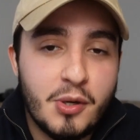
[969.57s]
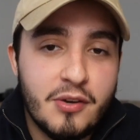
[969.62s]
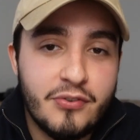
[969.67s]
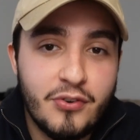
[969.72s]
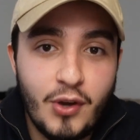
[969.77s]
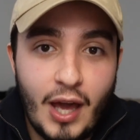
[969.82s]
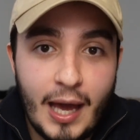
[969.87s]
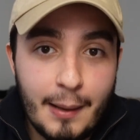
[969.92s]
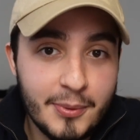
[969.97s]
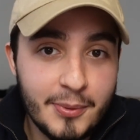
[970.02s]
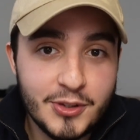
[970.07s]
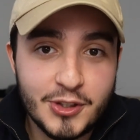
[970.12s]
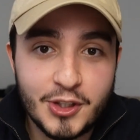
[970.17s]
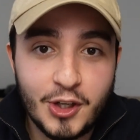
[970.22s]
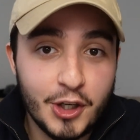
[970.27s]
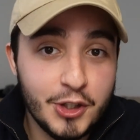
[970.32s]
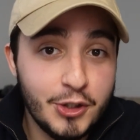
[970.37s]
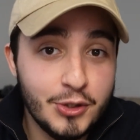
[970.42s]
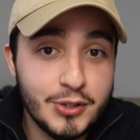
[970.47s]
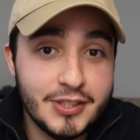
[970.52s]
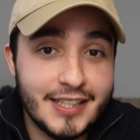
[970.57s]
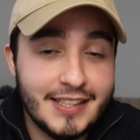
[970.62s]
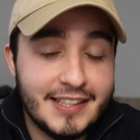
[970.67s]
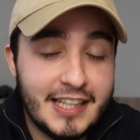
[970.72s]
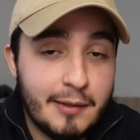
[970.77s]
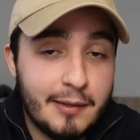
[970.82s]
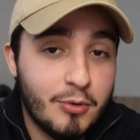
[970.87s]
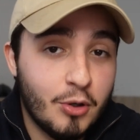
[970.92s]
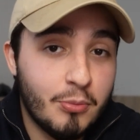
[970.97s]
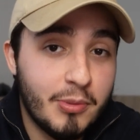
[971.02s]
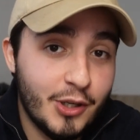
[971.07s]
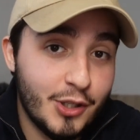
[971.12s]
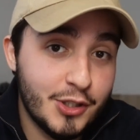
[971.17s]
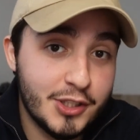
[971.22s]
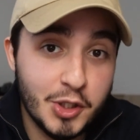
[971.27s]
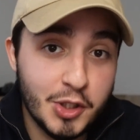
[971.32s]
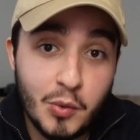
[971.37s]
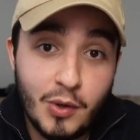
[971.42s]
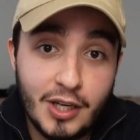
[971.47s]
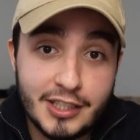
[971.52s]
if you happen to not use Airtable but you're
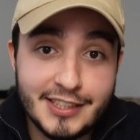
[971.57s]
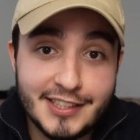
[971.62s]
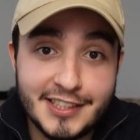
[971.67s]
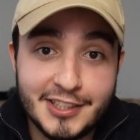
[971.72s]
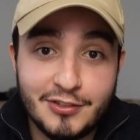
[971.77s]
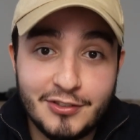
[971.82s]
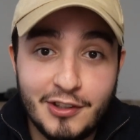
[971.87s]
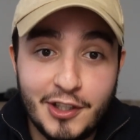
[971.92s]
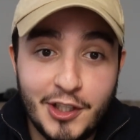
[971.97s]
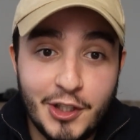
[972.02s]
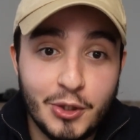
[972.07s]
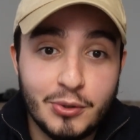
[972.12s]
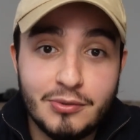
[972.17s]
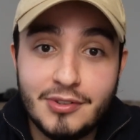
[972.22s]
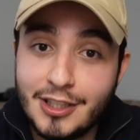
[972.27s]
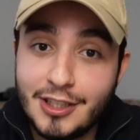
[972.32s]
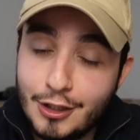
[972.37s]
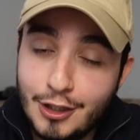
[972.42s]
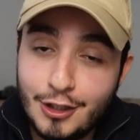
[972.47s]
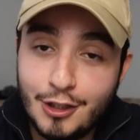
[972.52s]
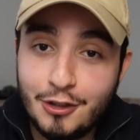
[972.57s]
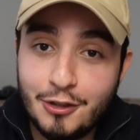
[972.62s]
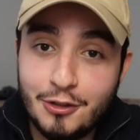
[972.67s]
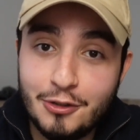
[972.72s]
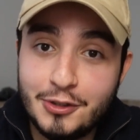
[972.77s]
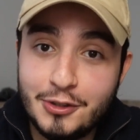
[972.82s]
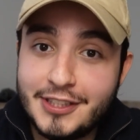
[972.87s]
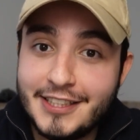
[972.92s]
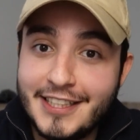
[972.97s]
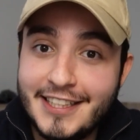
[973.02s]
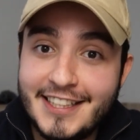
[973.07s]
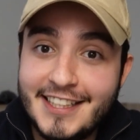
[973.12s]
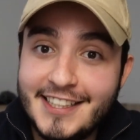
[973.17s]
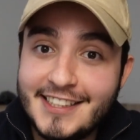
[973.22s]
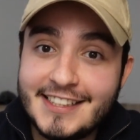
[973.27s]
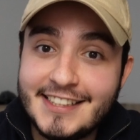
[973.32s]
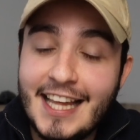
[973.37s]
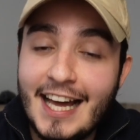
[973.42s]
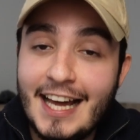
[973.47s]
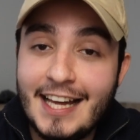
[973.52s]
still watching this video, the good news
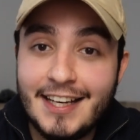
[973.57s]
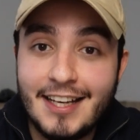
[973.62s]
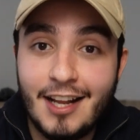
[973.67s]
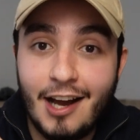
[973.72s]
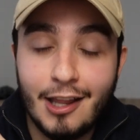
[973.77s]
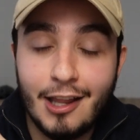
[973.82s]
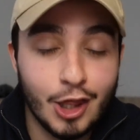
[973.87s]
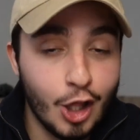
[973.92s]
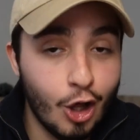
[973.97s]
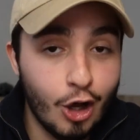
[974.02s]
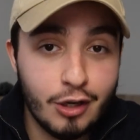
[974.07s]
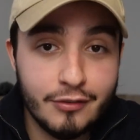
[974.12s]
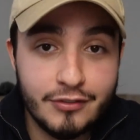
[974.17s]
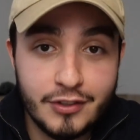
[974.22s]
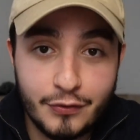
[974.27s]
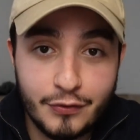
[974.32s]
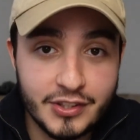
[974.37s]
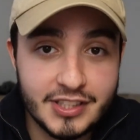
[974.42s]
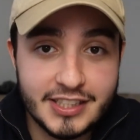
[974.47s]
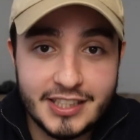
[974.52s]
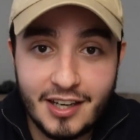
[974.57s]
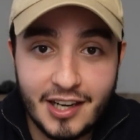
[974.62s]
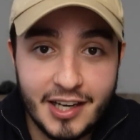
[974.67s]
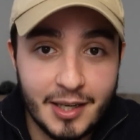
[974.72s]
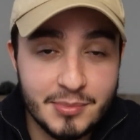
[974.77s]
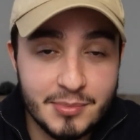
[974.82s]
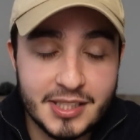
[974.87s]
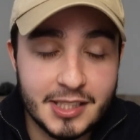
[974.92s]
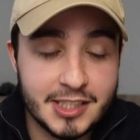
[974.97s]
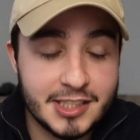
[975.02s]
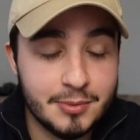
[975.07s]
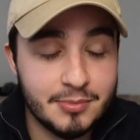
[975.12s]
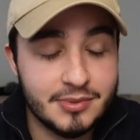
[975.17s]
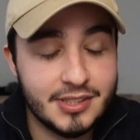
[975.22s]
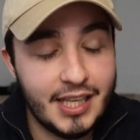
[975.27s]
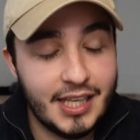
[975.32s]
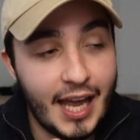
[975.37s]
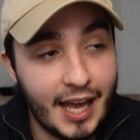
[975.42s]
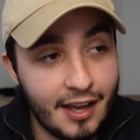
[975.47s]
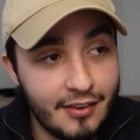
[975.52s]
is that a lot of different CRM
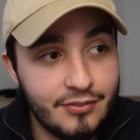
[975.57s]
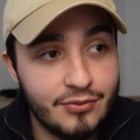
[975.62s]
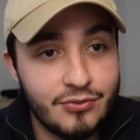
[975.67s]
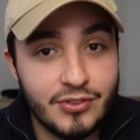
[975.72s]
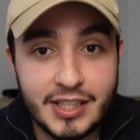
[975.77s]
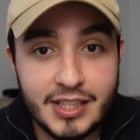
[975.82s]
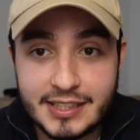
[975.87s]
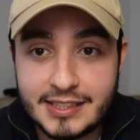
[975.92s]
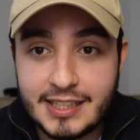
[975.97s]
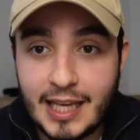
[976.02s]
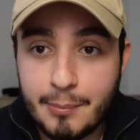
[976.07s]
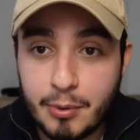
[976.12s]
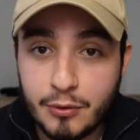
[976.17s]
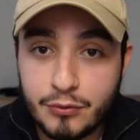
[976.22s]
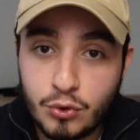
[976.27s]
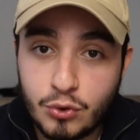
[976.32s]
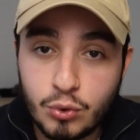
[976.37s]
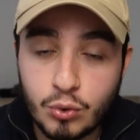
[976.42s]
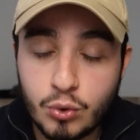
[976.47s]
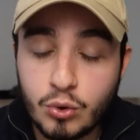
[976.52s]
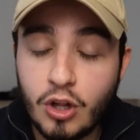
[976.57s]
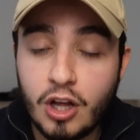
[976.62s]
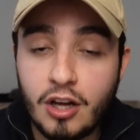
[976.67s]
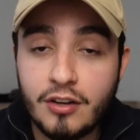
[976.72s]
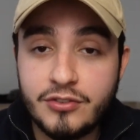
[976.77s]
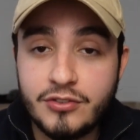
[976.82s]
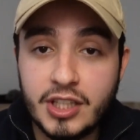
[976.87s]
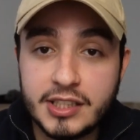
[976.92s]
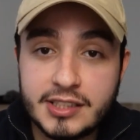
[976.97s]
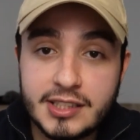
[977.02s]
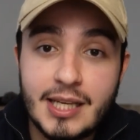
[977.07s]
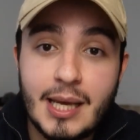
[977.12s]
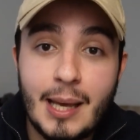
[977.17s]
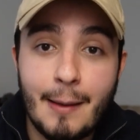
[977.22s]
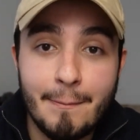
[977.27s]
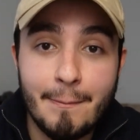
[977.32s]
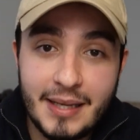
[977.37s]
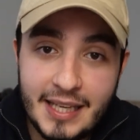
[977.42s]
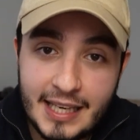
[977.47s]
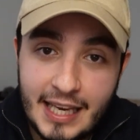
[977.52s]
systems have this type of tool of just
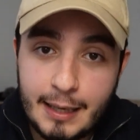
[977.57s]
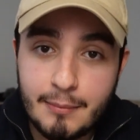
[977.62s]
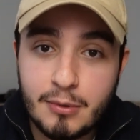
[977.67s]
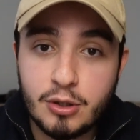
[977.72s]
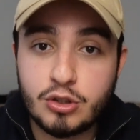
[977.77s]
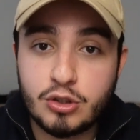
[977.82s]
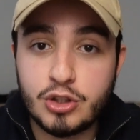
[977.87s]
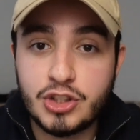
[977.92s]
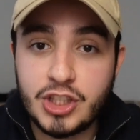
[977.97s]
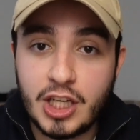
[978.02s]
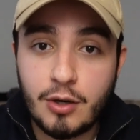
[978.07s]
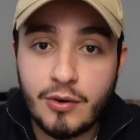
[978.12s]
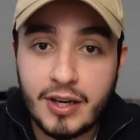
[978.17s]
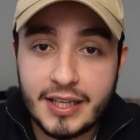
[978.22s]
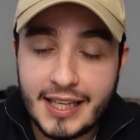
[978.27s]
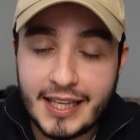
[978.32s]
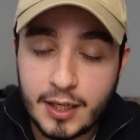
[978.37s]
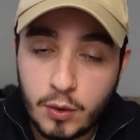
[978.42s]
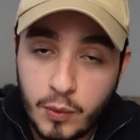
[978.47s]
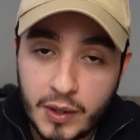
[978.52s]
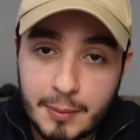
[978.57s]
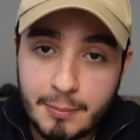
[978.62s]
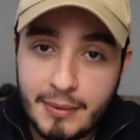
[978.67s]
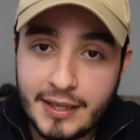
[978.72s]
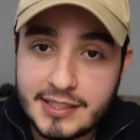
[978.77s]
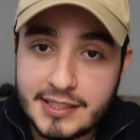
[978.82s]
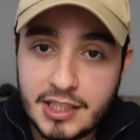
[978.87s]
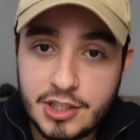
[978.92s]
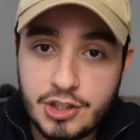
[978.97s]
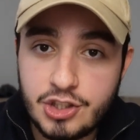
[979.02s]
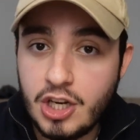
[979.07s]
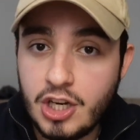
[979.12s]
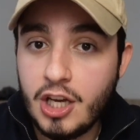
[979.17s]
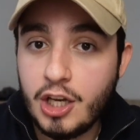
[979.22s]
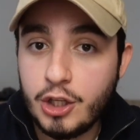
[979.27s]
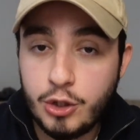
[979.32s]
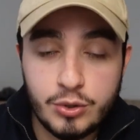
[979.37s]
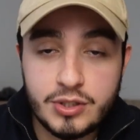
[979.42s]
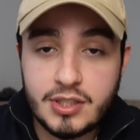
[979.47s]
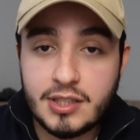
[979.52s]
being able to generate a quick message
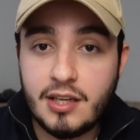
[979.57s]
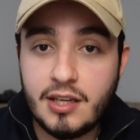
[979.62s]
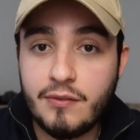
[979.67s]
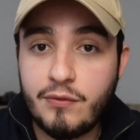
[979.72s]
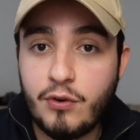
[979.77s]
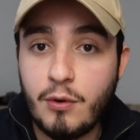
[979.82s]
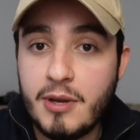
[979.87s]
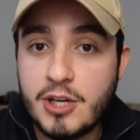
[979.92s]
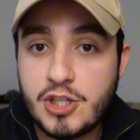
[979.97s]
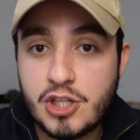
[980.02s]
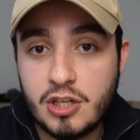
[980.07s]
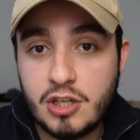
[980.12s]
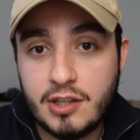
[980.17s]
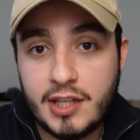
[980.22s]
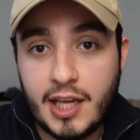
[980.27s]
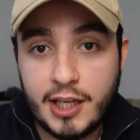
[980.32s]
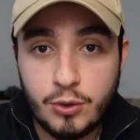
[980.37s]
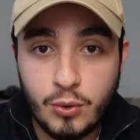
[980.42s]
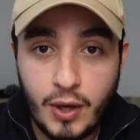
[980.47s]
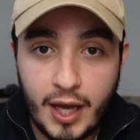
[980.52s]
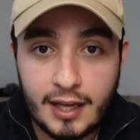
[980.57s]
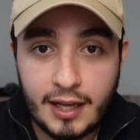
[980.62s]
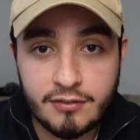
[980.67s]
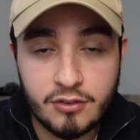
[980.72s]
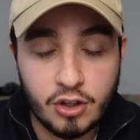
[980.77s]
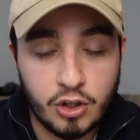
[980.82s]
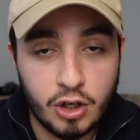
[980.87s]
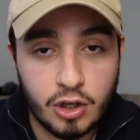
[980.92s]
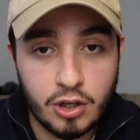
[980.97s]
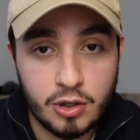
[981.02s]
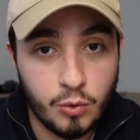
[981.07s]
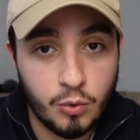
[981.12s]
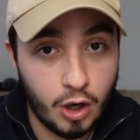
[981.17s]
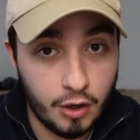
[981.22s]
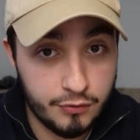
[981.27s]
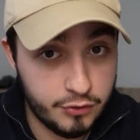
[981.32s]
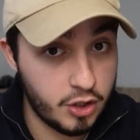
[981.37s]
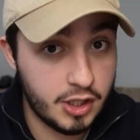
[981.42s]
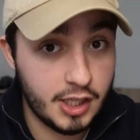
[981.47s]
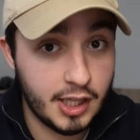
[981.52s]
using the information that you have
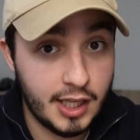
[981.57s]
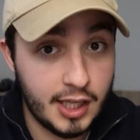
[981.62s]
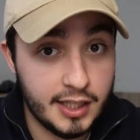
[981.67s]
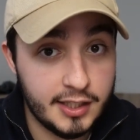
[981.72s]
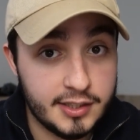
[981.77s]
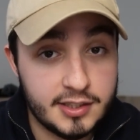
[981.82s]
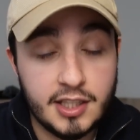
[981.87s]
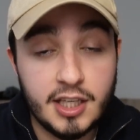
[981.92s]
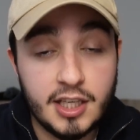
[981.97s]
of your client